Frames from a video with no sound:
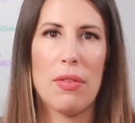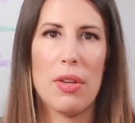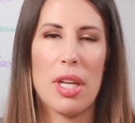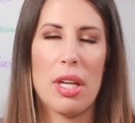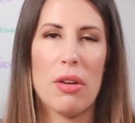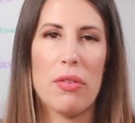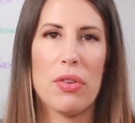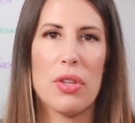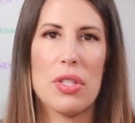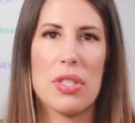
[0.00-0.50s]

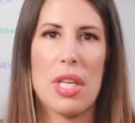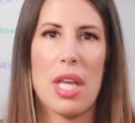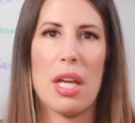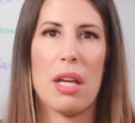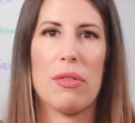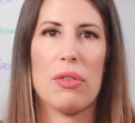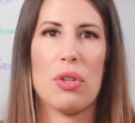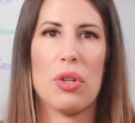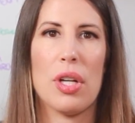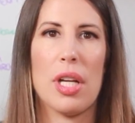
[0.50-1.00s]
video for the sake
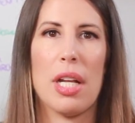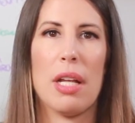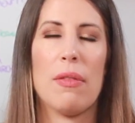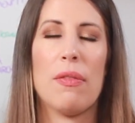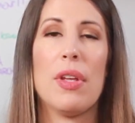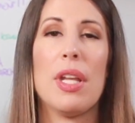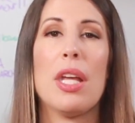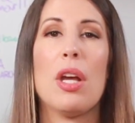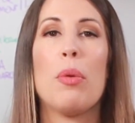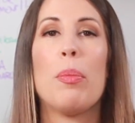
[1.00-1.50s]
of creating
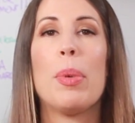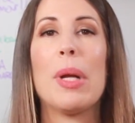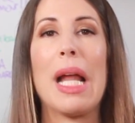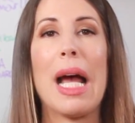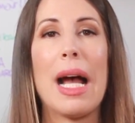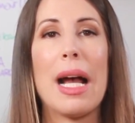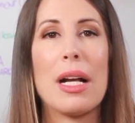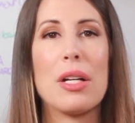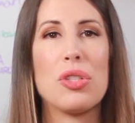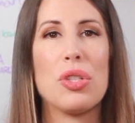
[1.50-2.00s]
video, but
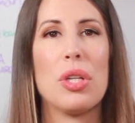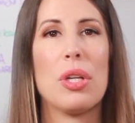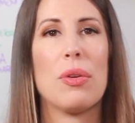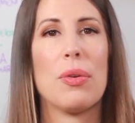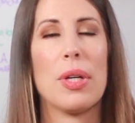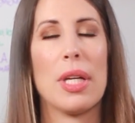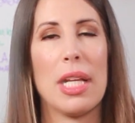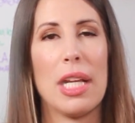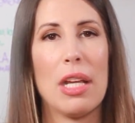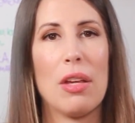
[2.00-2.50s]
actually
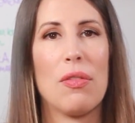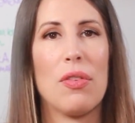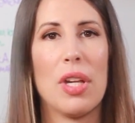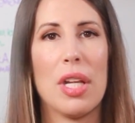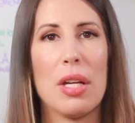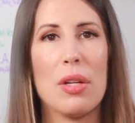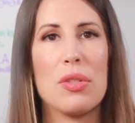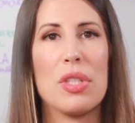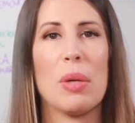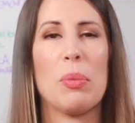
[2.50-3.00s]
creating
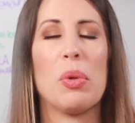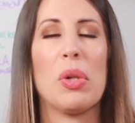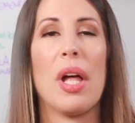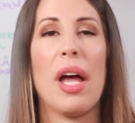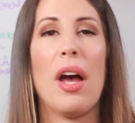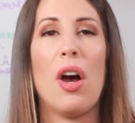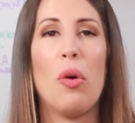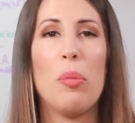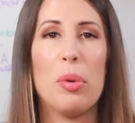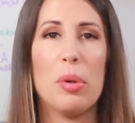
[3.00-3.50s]
videos that will
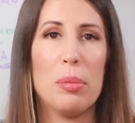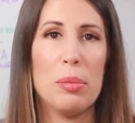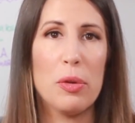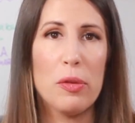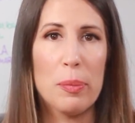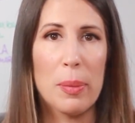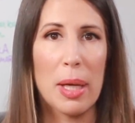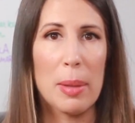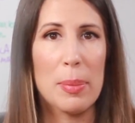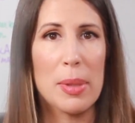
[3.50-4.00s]
help
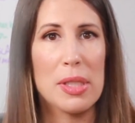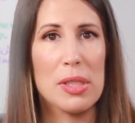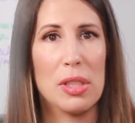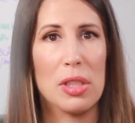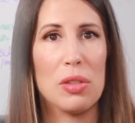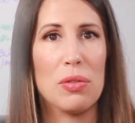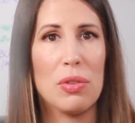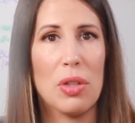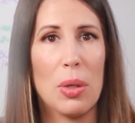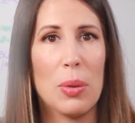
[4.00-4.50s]
move my
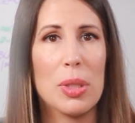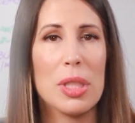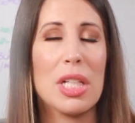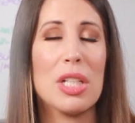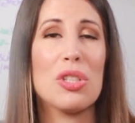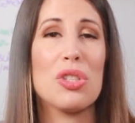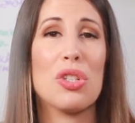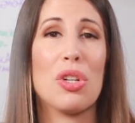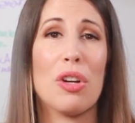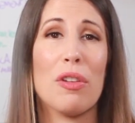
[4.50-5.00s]
business forward
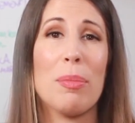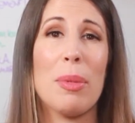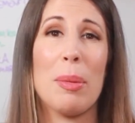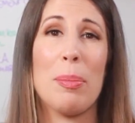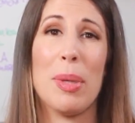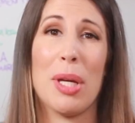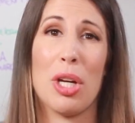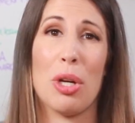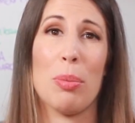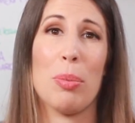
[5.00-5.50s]
and serve my
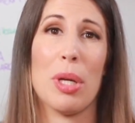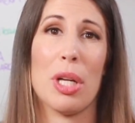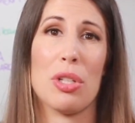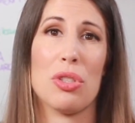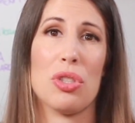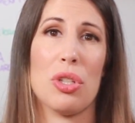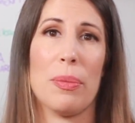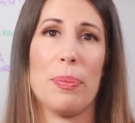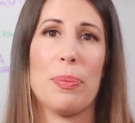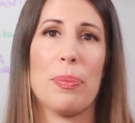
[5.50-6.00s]
bigger
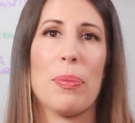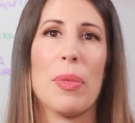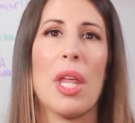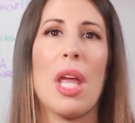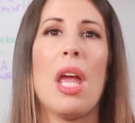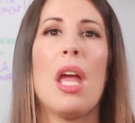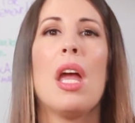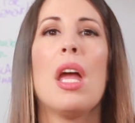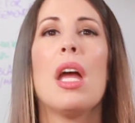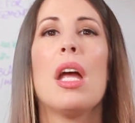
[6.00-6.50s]
picture.
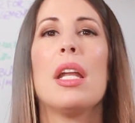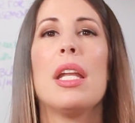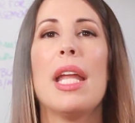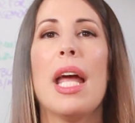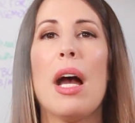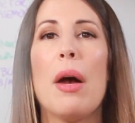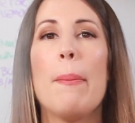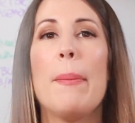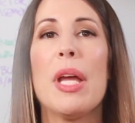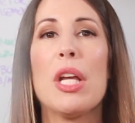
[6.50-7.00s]

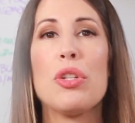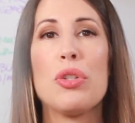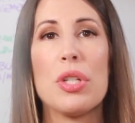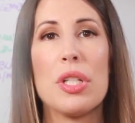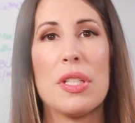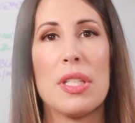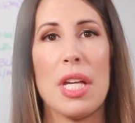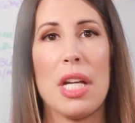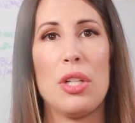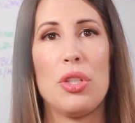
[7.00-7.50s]
Now, make sure to
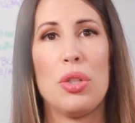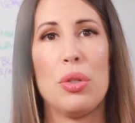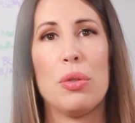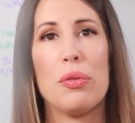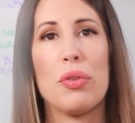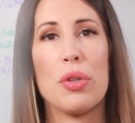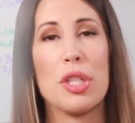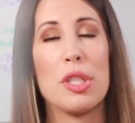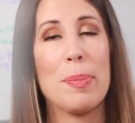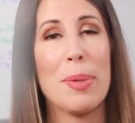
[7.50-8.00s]
stay tuned
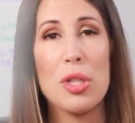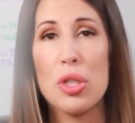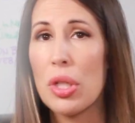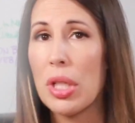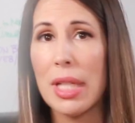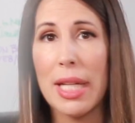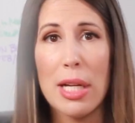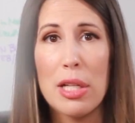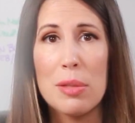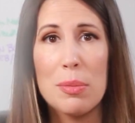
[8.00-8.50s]
for a special
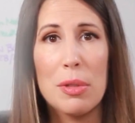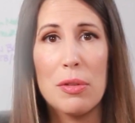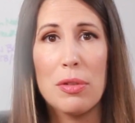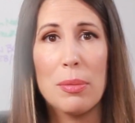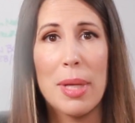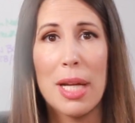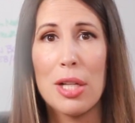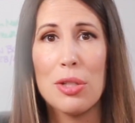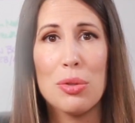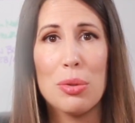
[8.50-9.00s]
announcement
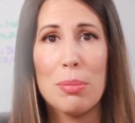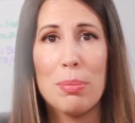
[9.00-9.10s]
from Andrew